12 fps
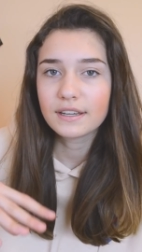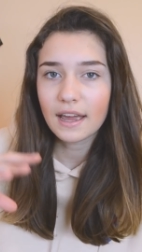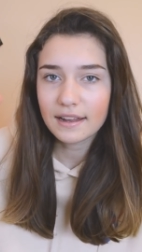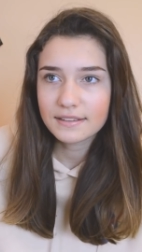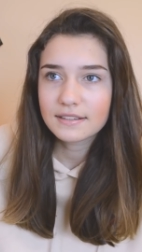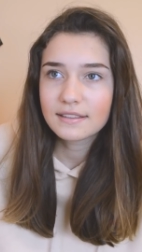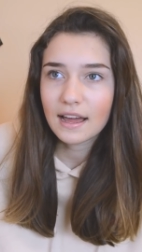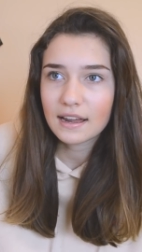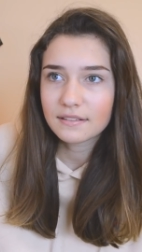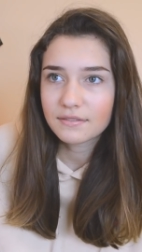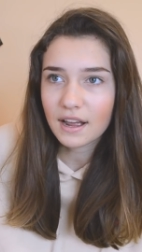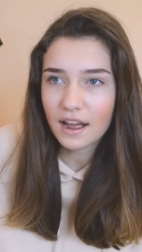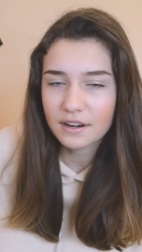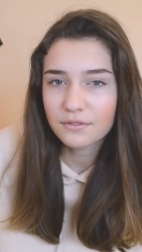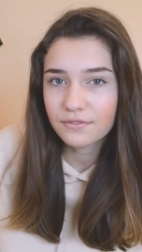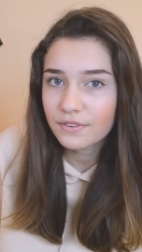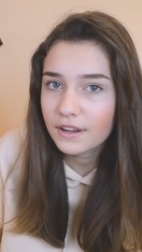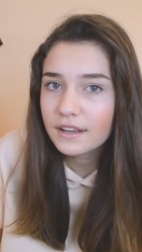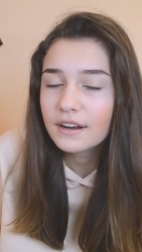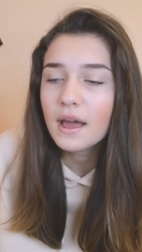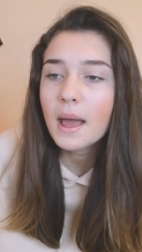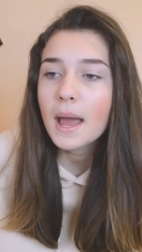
get that kind of feed.